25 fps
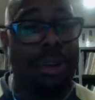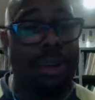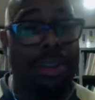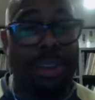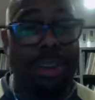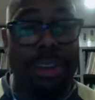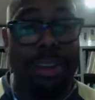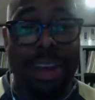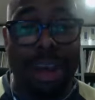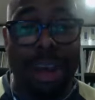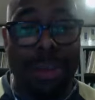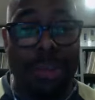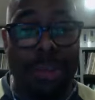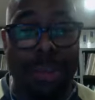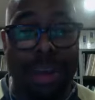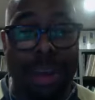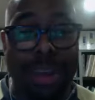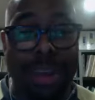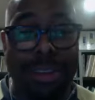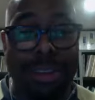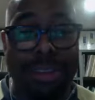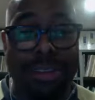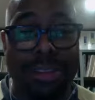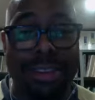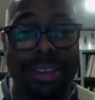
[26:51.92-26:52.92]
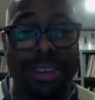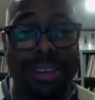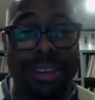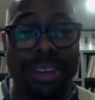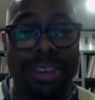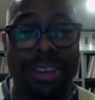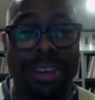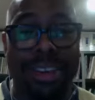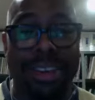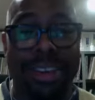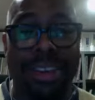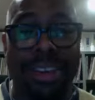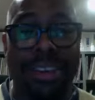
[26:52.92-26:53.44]
in that place,
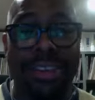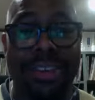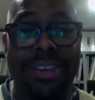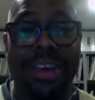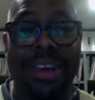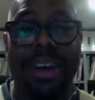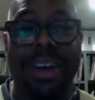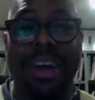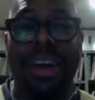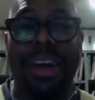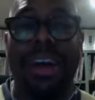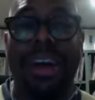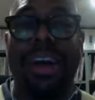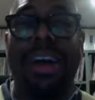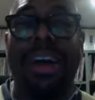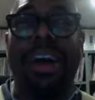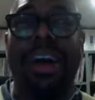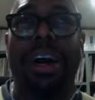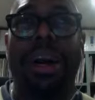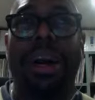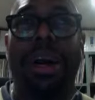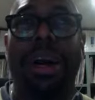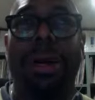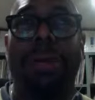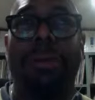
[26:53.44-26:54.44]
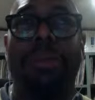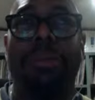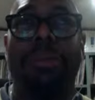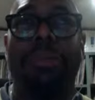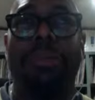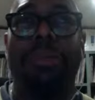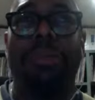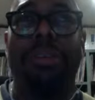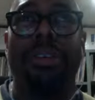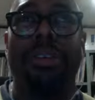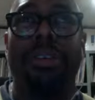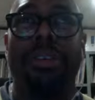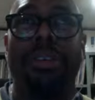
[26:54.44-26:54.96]
you know. Mm. Um,
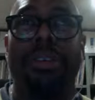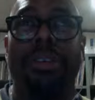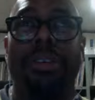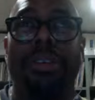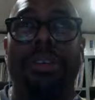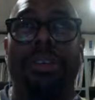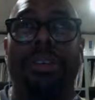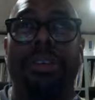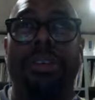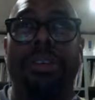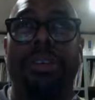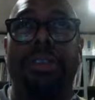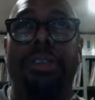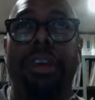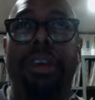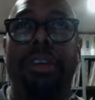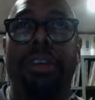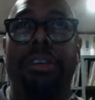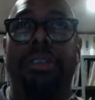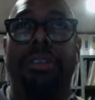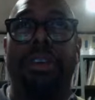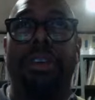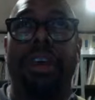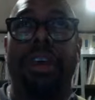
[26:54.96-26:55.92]
she says,